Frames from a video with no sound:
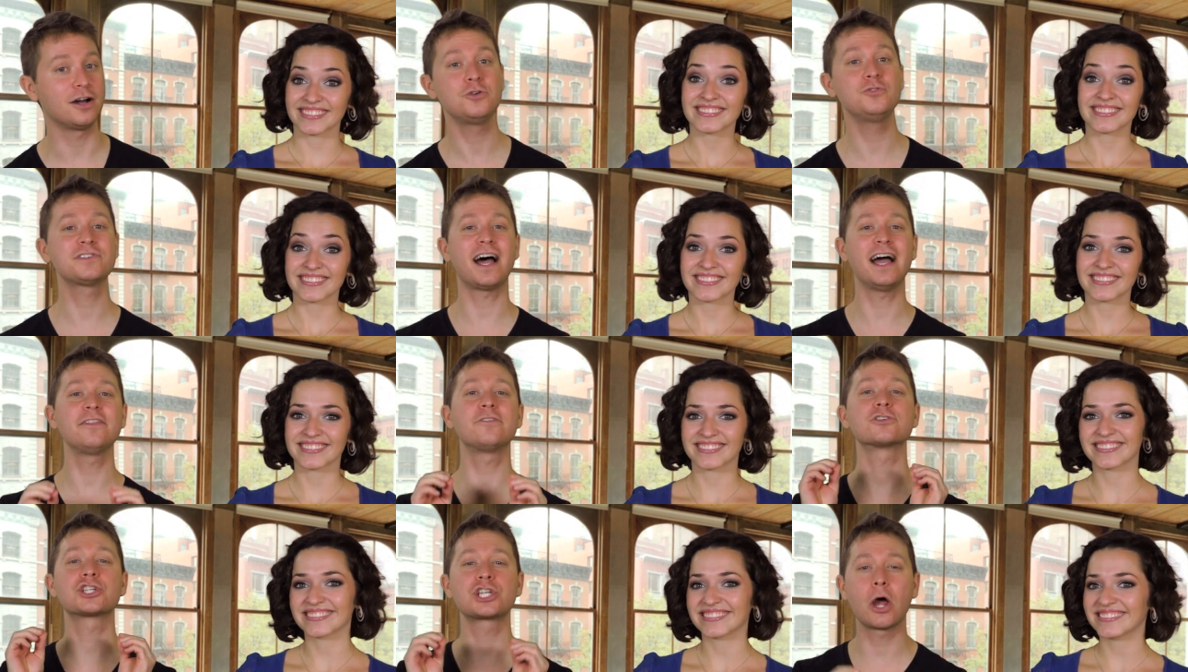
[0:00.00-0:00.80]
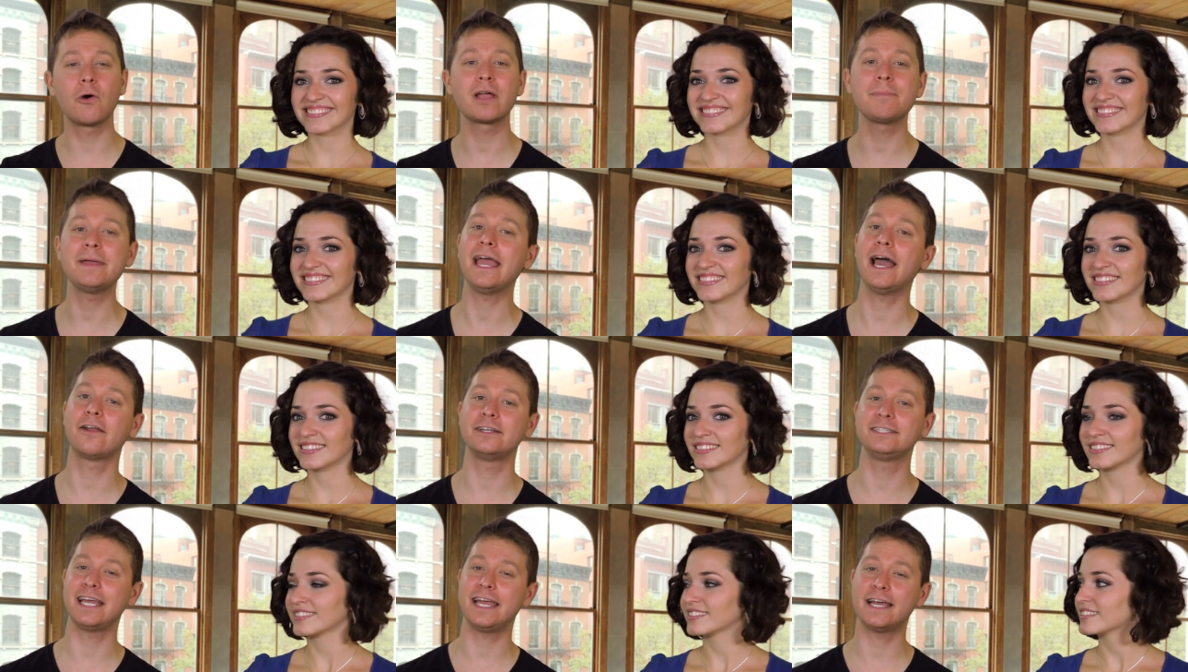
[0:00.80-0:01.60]
Speaker 1: who's either showing me how to
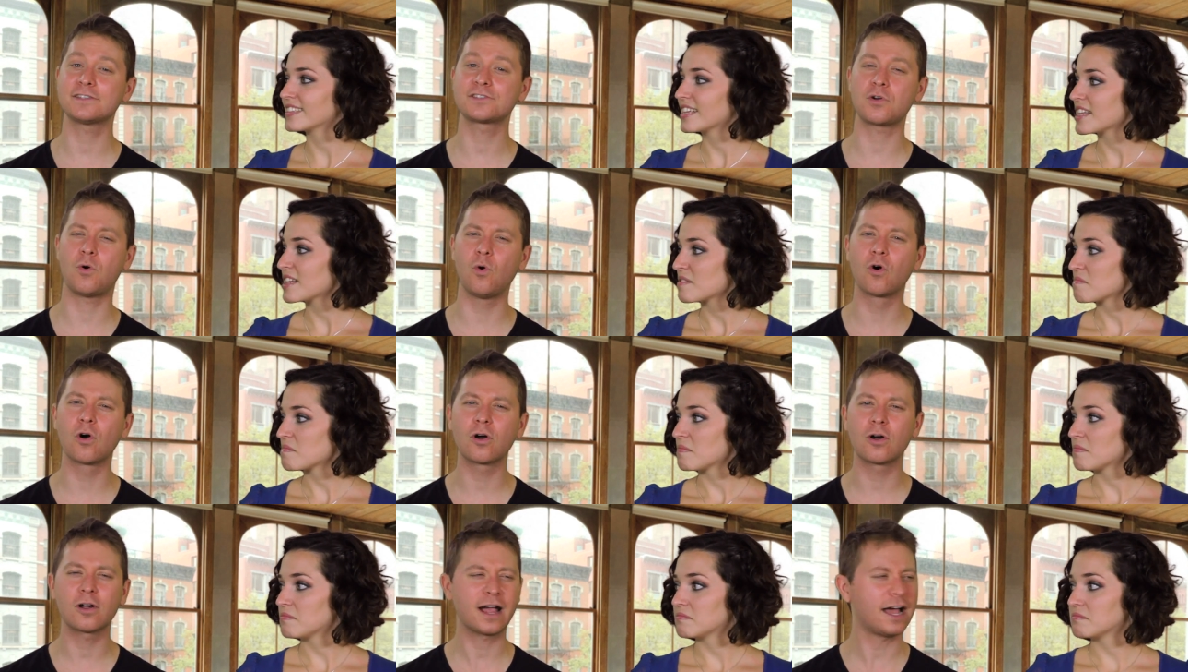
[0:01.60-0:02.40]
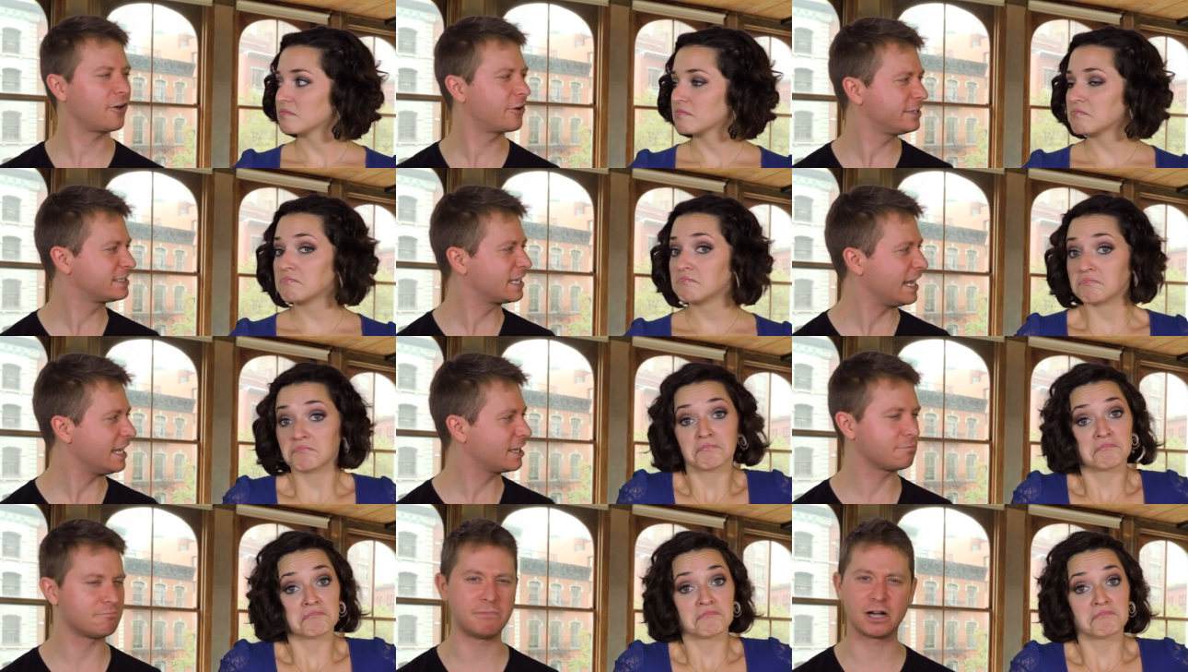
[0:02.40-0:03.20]
dance or how to
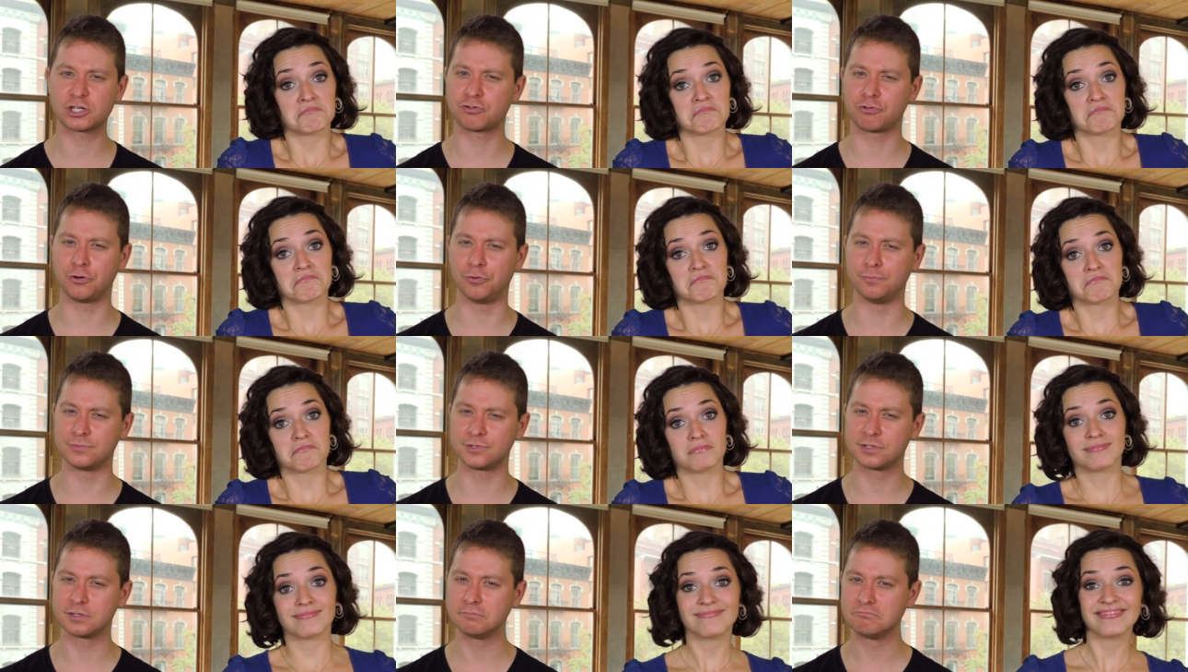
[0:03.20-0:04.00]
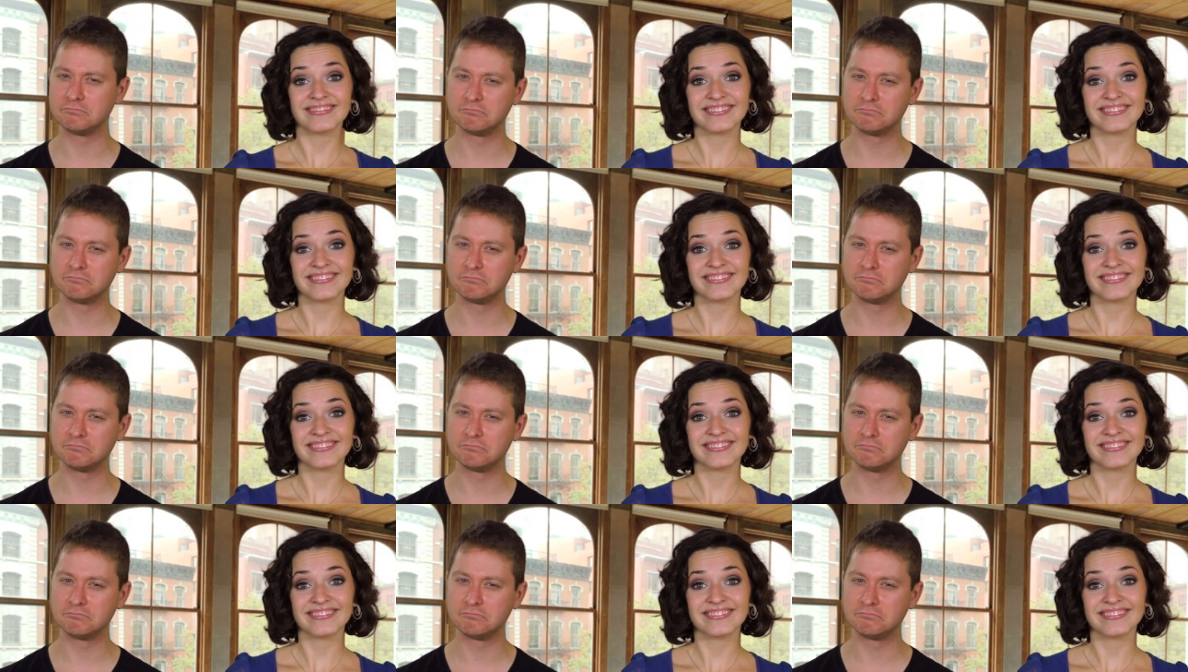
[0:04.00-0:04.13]
take mushrooms.